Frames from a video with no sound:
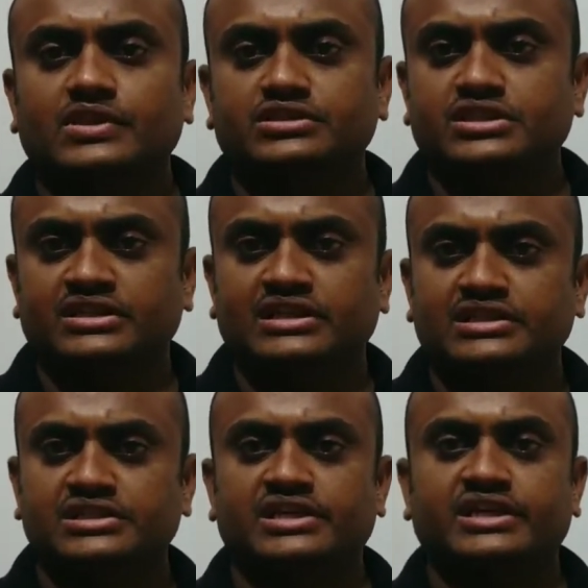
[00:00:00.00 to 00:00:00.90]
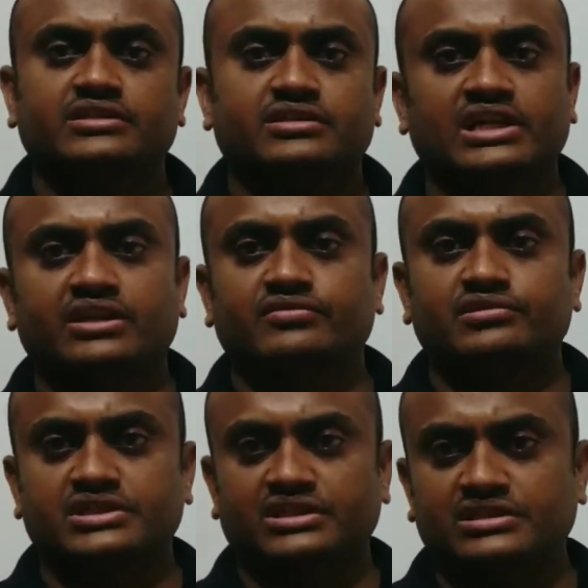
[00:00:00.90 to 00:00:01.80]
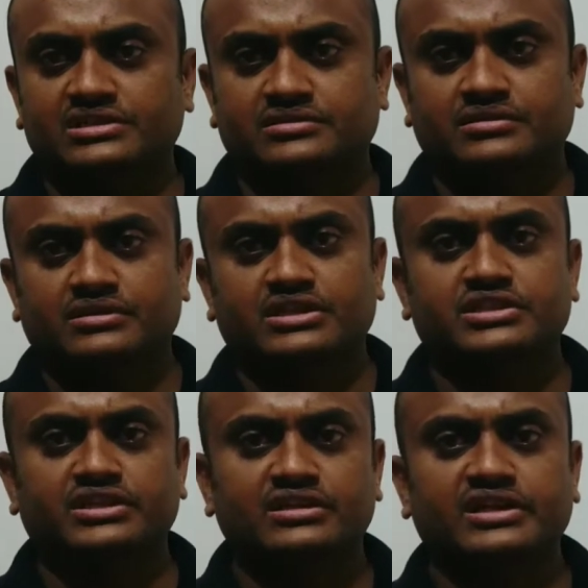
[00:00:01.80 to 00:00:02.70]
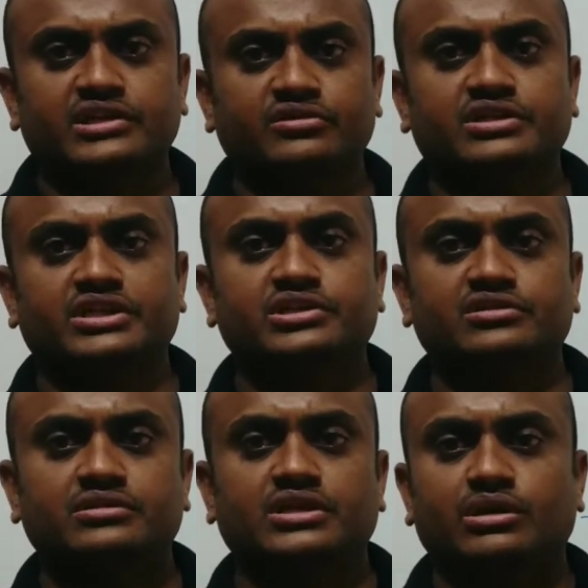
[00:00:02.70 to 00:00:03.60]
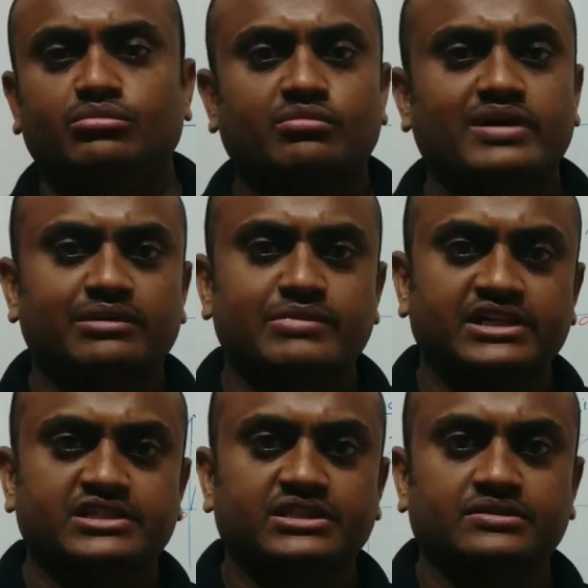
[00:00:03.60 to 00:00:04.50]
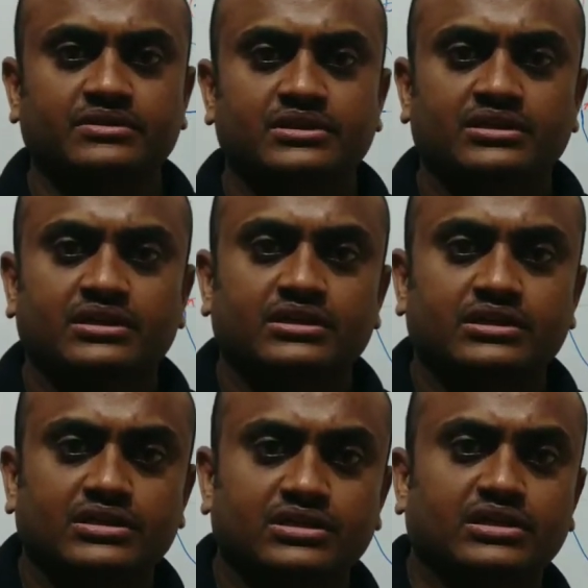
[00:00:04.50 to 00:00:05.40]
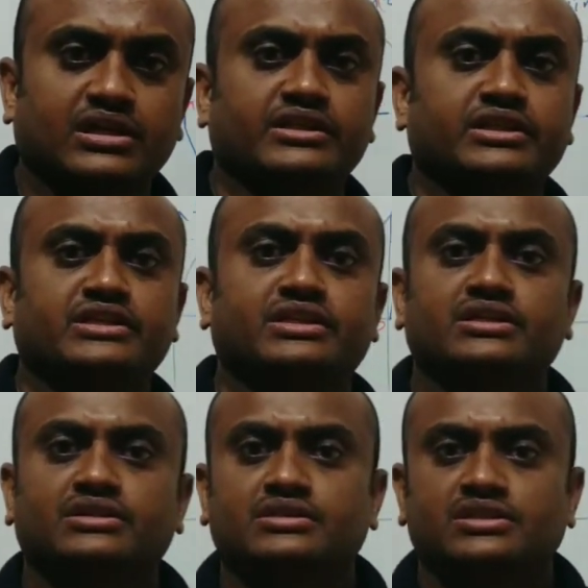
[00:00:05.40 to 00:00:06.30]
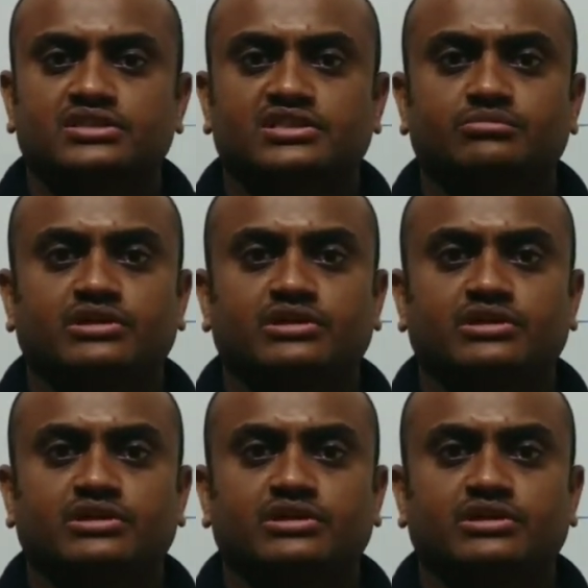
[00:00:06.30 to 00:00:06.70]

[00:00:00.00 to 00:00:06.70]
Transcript: general things like telephone signals, the signal in your mobile battery, and then some